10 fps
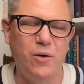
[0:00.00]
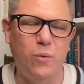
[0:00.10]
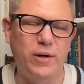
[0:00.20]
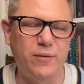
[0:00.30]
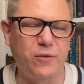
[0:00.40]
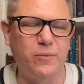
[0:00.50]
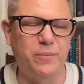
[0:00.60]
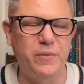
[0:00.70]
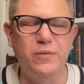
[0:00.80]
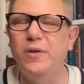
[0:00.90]

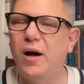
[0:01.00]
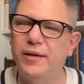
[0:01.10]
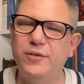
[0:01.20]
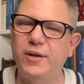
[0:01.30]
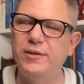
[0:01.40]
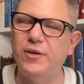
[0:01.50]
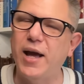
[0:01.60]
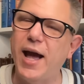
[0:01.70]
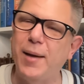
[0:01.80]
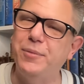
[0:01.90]
whatever nonsense
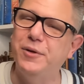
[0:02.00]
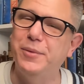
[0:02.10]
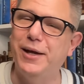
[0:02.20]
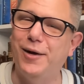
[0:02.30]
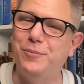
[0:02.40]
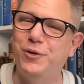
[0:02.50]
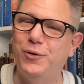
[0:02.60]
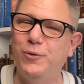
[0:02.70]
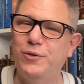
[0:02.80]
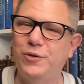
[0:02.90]
I happen to be up
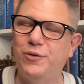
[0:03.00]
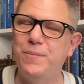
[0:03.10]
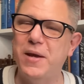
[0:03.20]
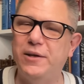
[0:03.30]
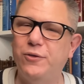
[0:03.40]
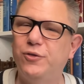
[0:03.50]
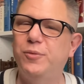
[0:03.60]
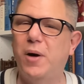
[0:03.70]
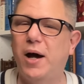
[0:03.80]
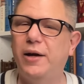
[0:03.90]
to, just to make you
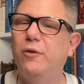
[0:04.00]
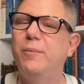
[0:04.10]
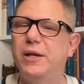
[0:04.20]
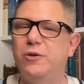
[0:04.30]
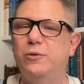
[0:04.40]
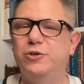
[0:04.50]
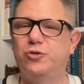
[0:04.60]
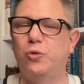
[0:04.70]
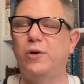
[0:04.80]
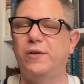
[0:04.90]
smile, make you
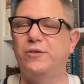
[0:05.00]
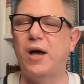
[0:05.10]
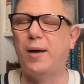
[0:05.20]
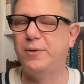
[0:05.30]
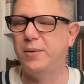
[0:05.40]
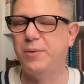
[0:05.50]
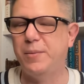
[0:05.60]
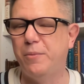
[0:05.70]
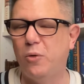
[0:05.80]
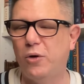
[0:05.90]
enjoy this hobby a
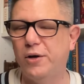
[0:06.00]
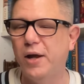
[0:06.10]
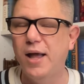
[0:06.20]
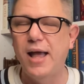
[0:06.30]
bit more,